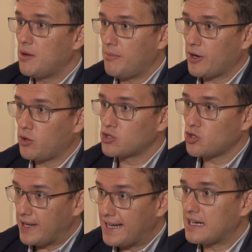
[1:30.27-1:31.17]
but
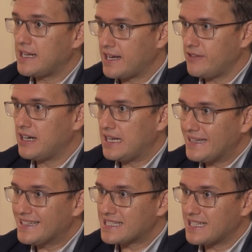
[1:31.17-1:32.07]
also early and even
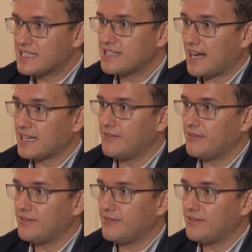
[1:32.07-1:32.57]
later stage drug